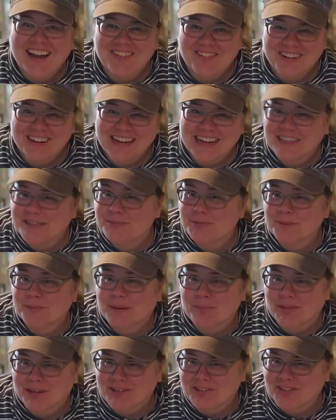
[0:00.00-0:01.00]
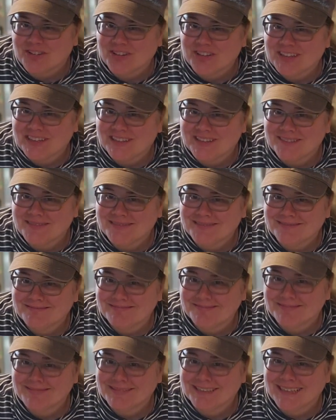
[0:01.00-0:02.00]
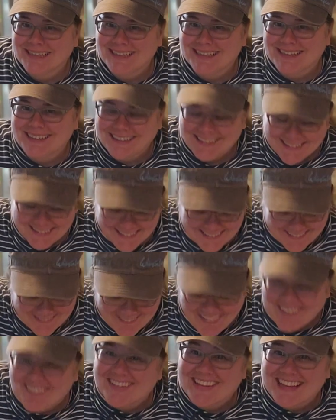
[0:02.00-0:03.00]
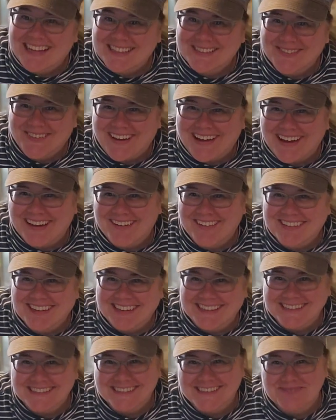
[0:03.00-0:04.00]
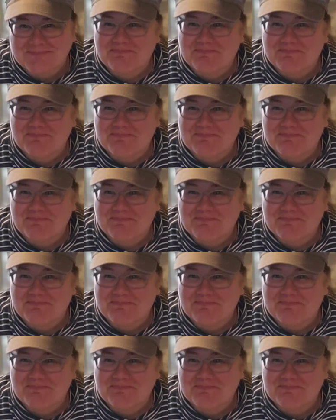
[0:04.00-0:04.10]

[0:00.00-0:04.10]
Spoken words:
forgot to put my mustard in. Maybe that's why it tasted